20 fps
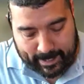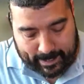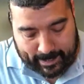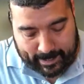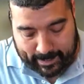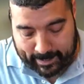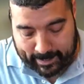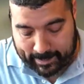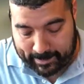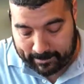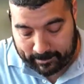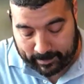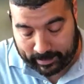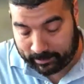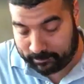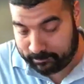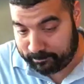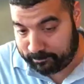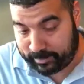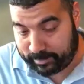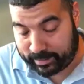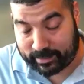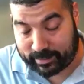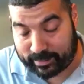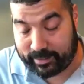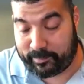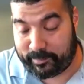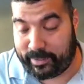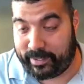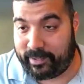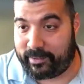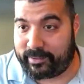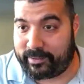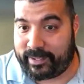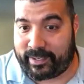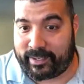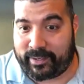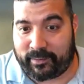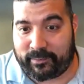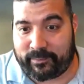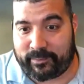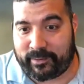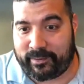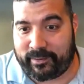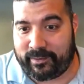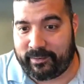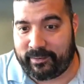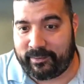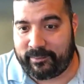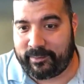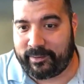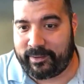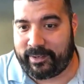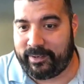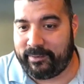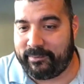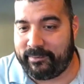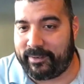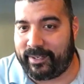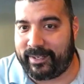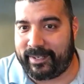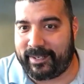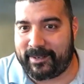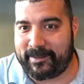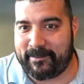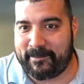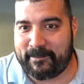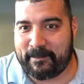And I'm excited to be here. Thank y'all for the invite.